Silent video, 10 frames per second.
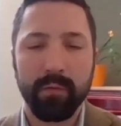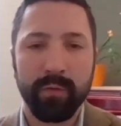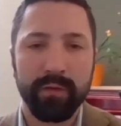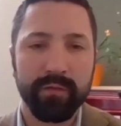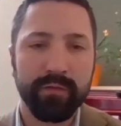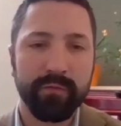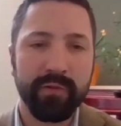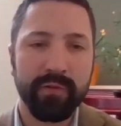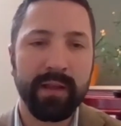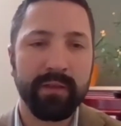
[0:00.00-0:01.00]
We've
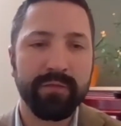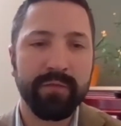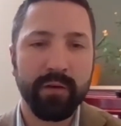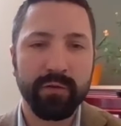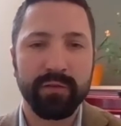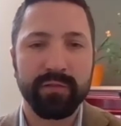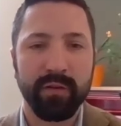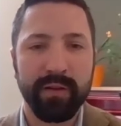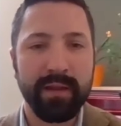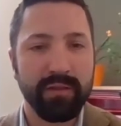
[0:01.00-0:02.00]
really focused
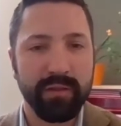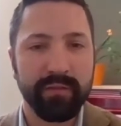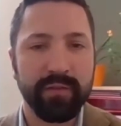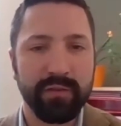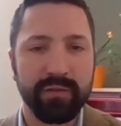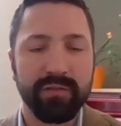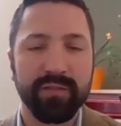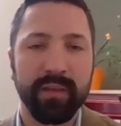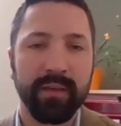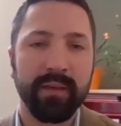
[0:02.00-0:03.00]
on energy
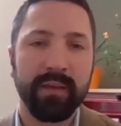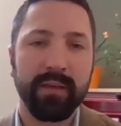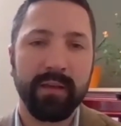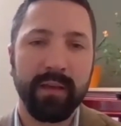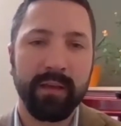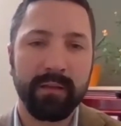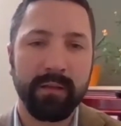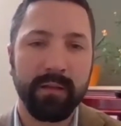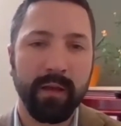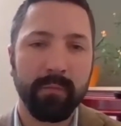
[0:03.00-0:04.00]
efficiency
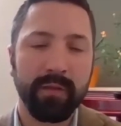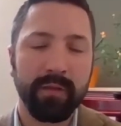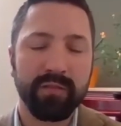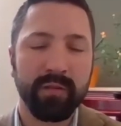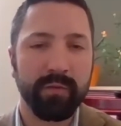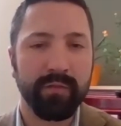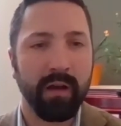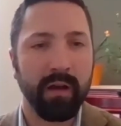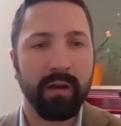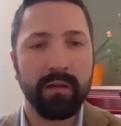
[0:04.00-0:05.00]
in some of
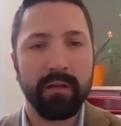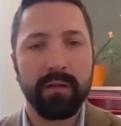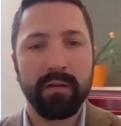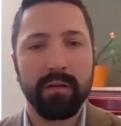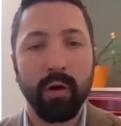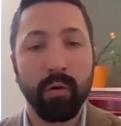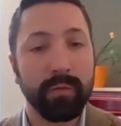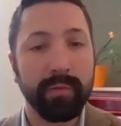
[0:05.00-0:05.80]
our older